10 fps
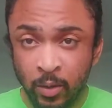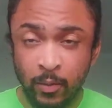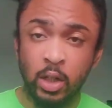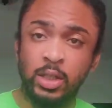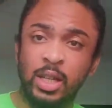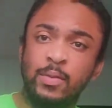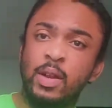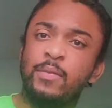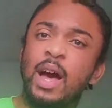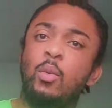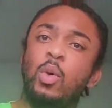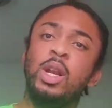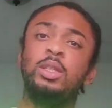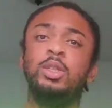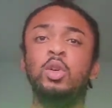version, even if I
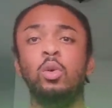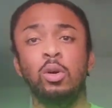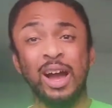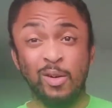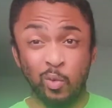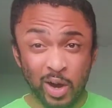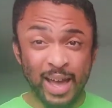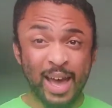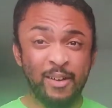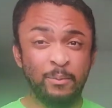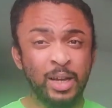wanted to, or I would have,